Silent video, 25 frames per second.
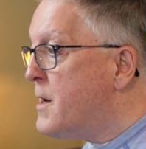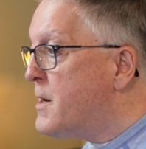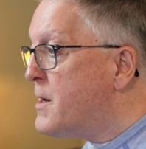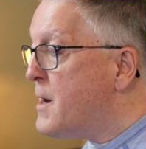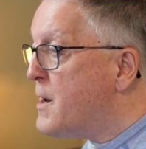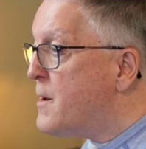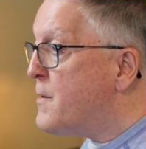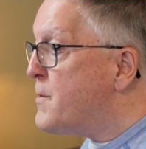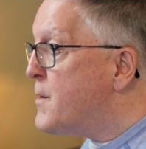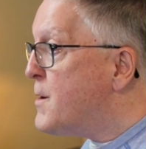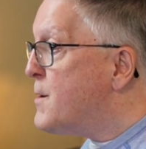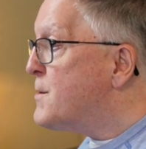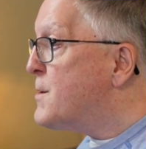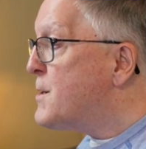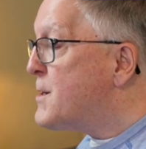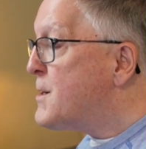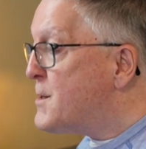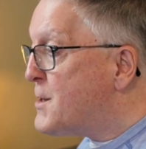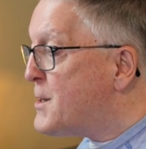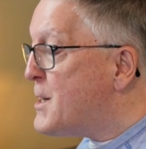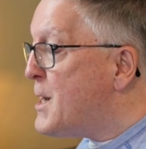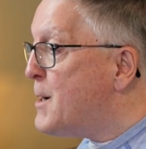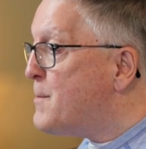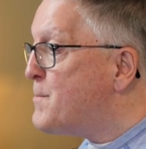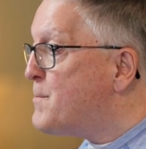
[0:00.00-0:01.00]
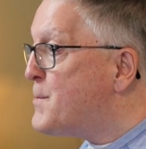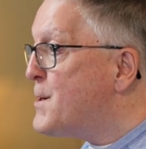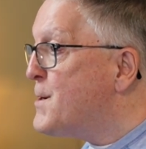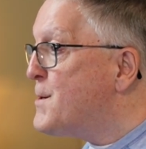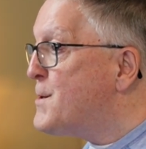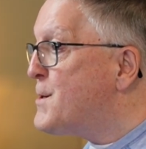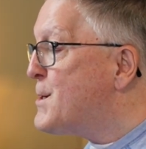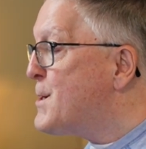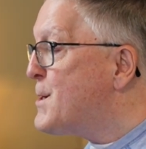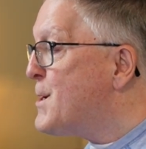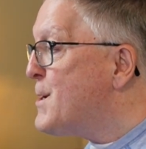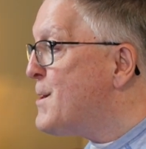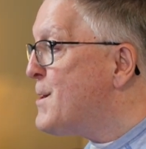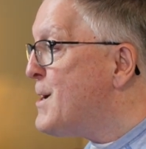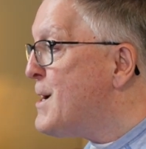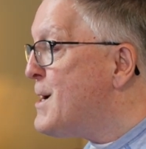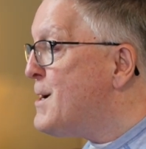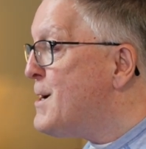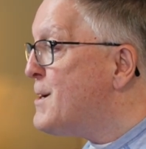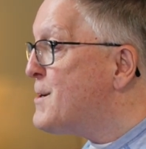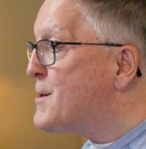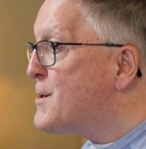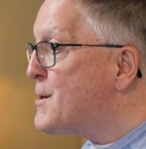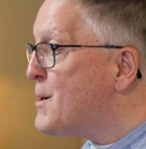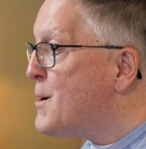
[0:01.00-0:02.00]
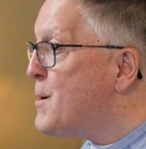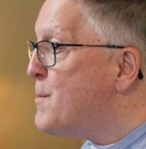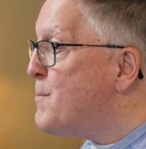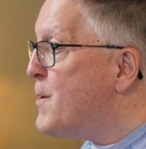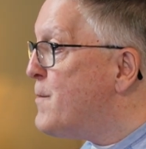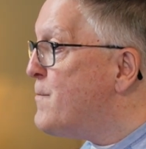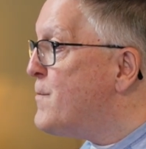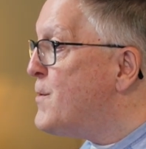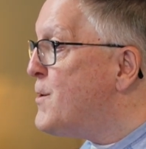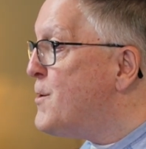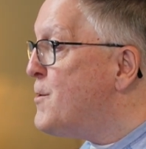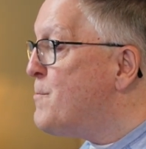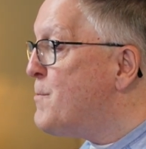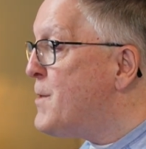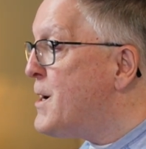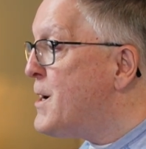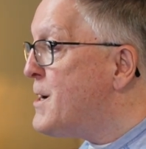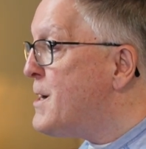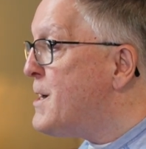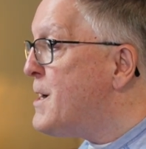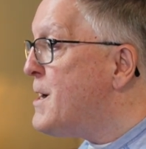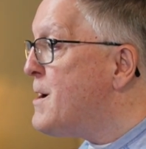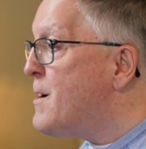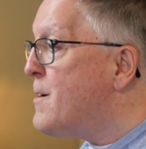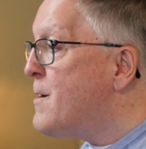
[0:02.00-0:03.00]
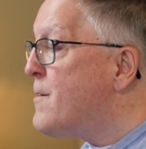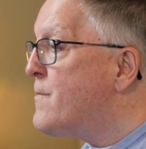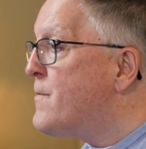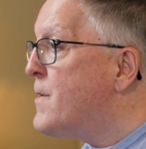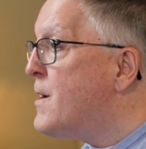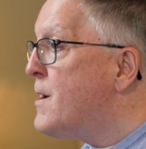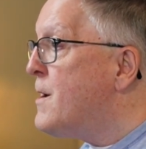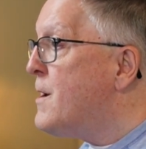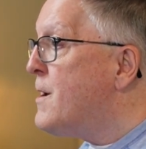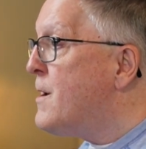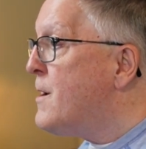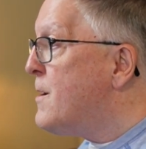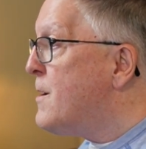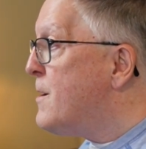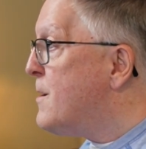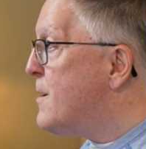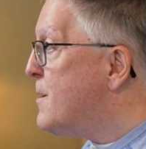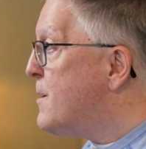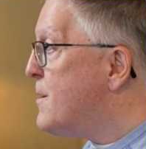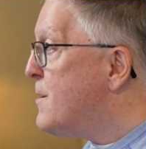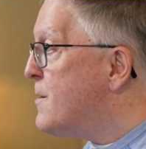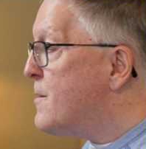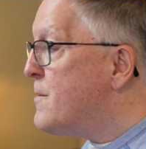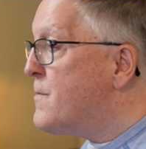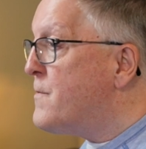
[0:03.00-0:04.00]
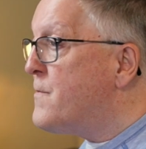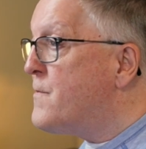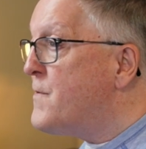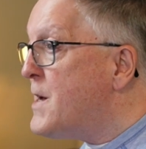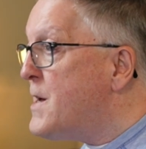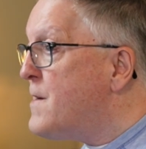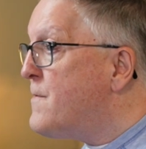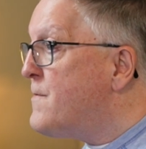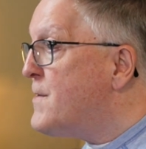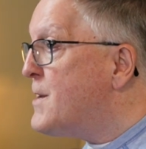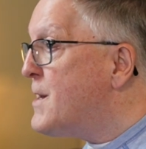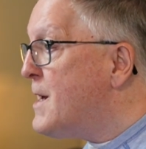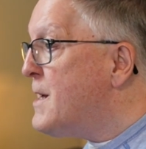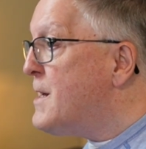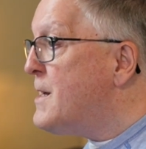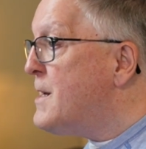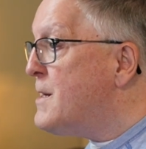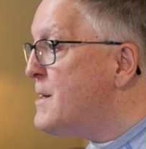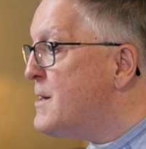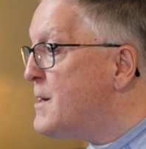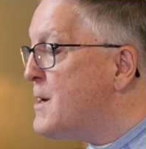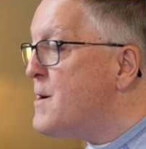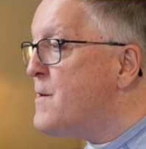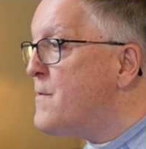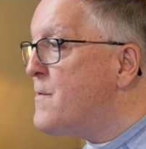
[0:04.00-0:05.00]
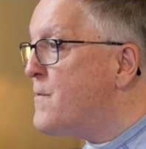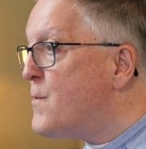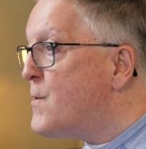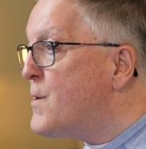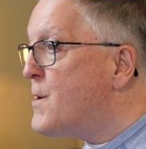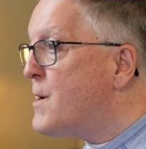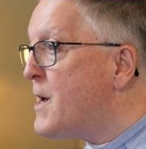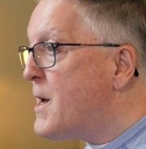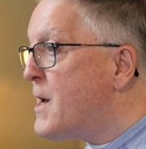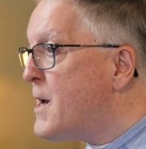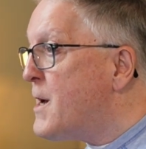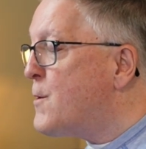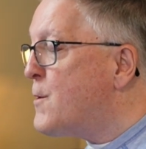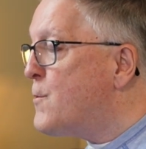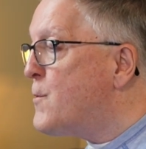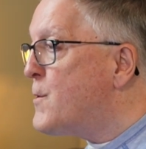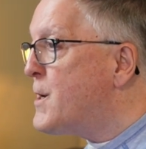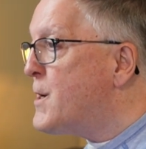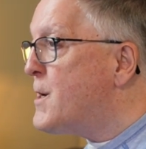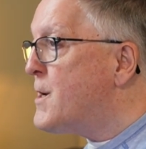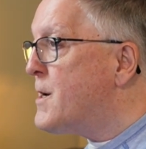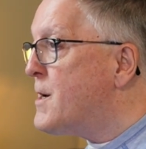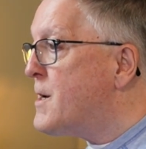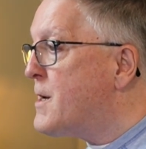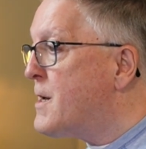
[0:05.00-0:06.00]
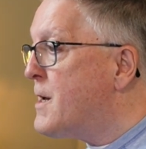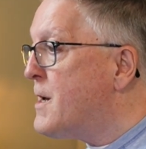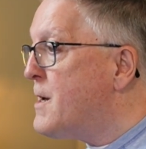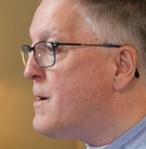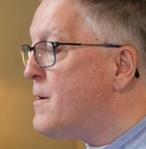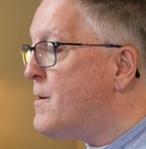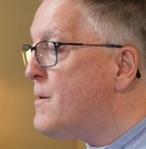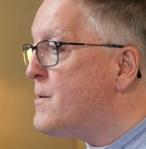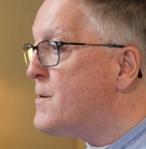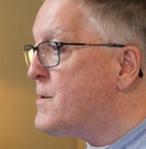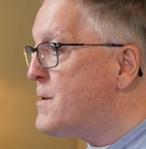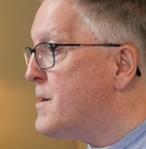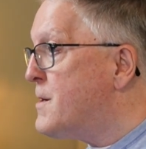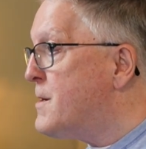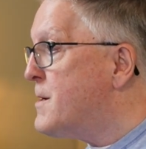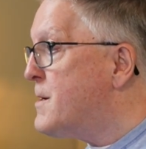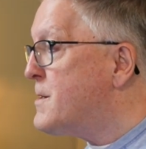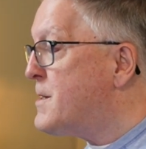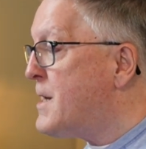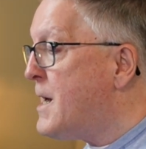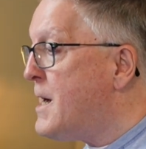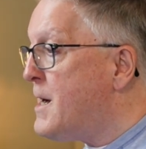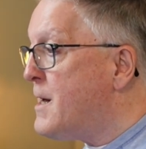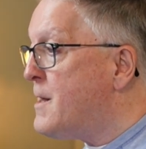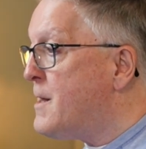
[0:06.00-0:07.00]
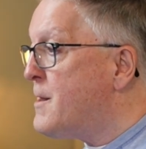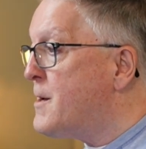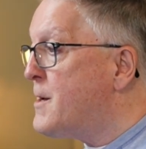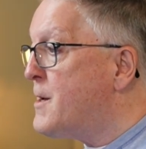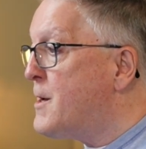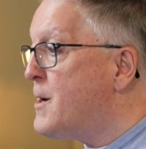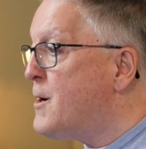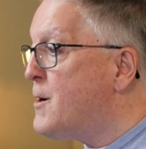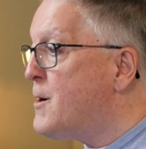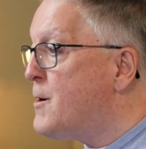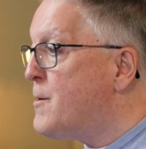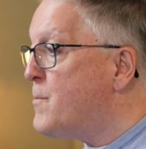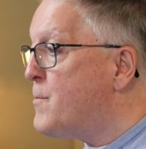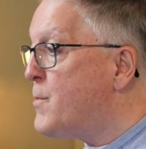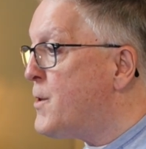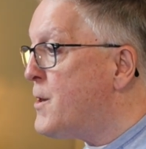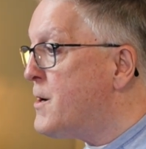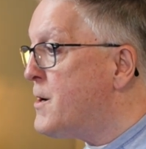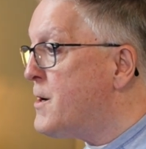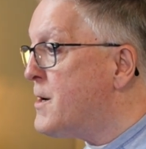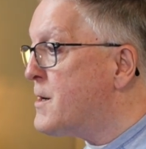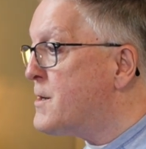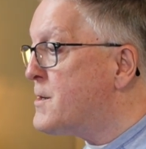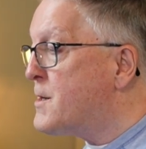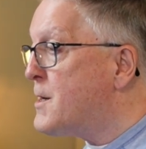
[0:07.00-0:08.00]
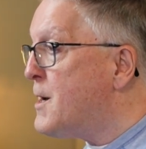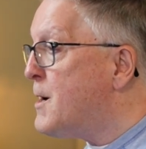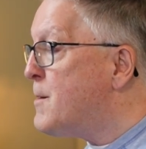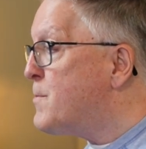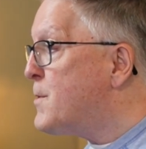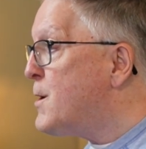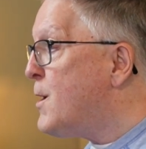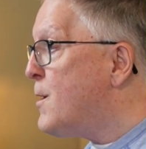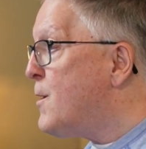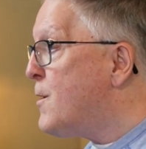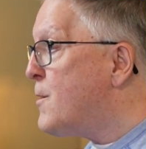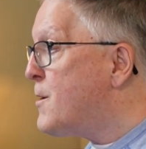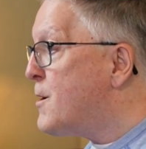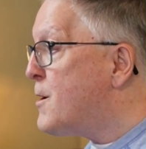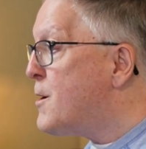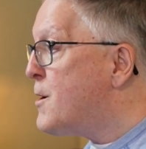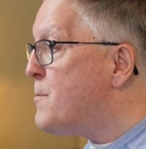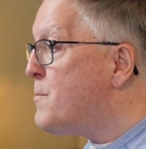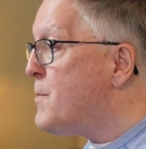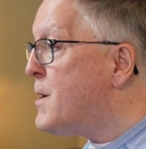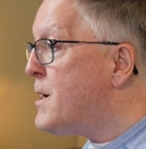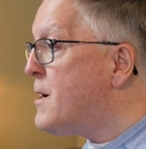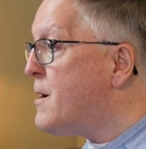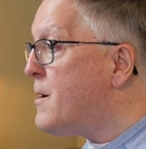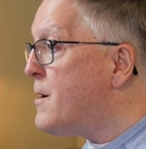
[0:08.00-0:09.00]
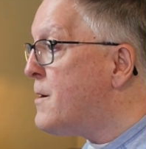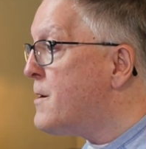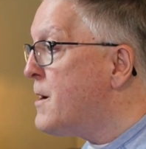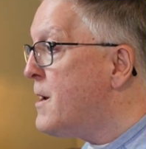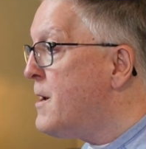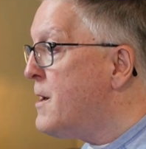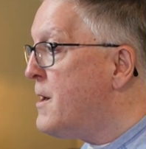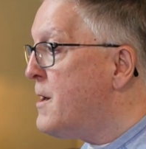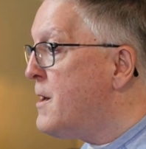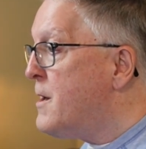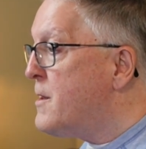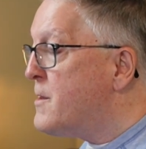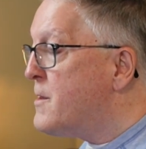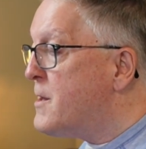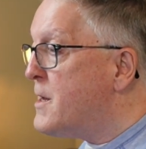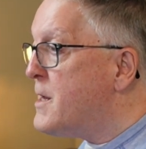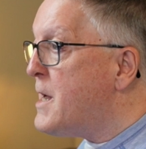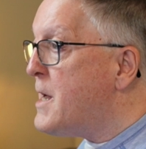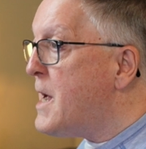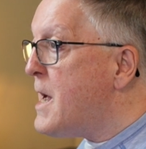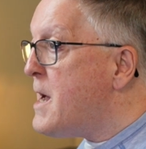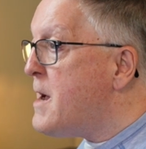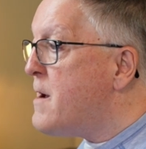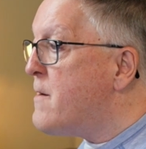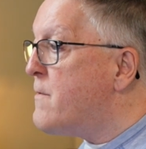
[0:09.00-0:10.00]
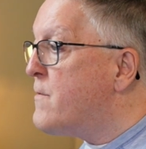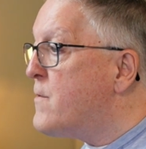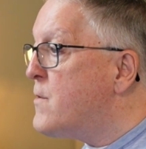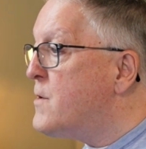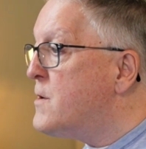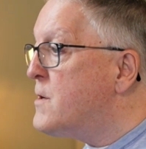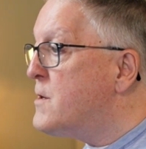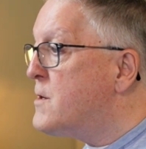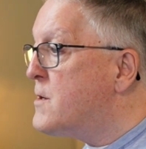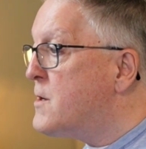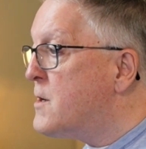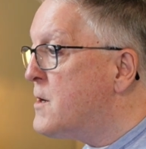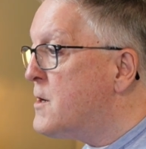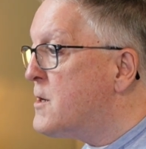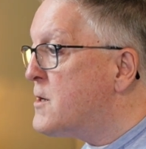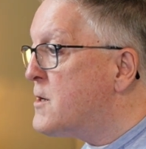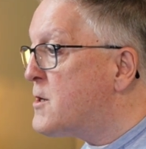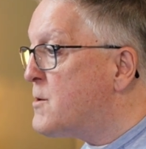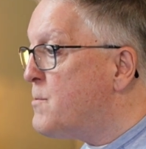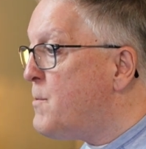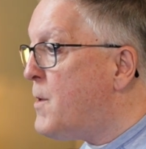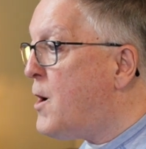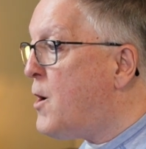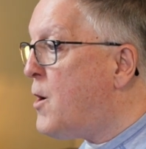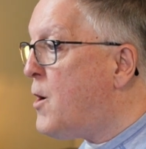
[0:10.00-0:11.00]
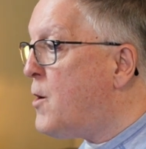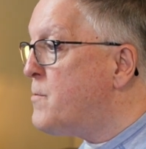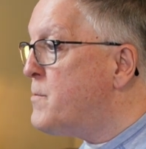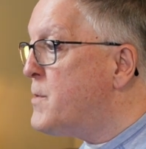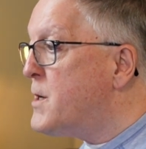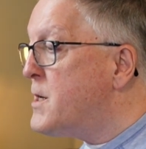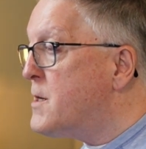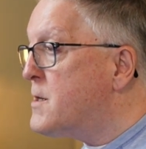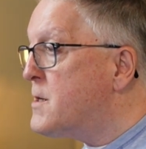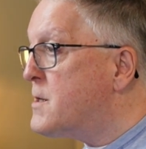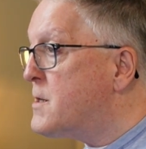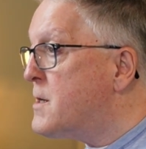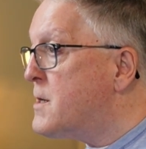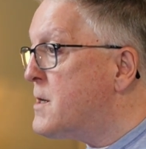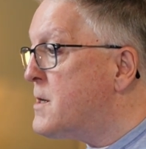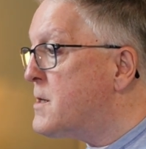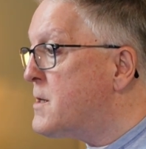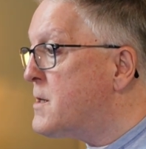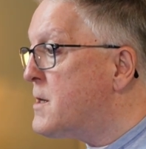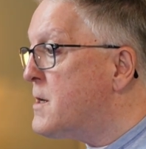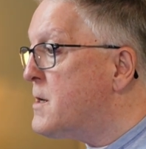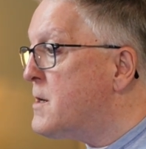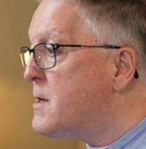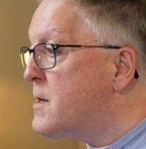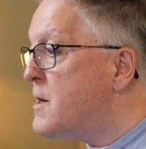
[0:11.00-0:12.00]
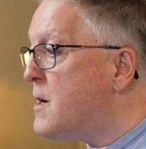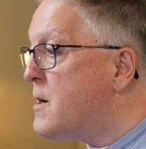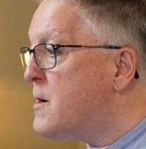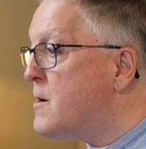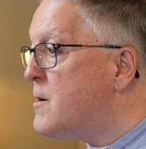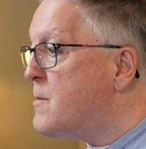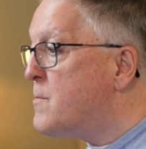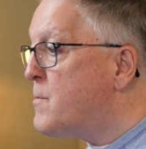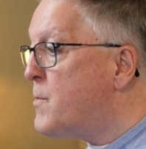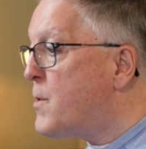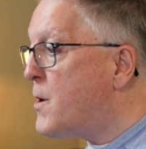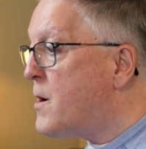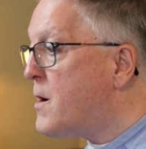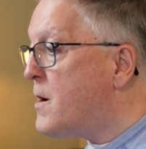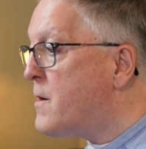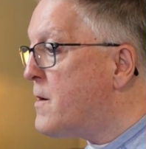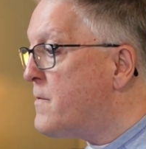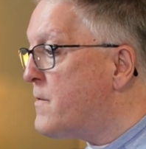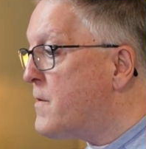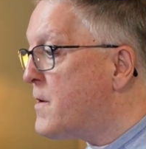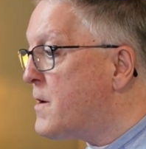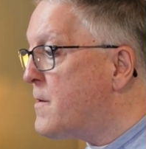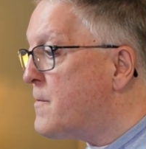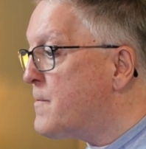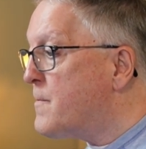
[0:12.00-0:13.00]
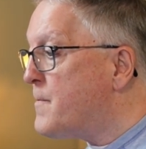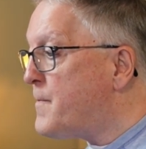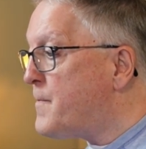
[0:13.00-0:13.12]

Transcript: Now, there's exceptions to that. Some of you may have uh, 15 different equity accounts and it's highly complex. I'm talking about the average small business and nonprofit.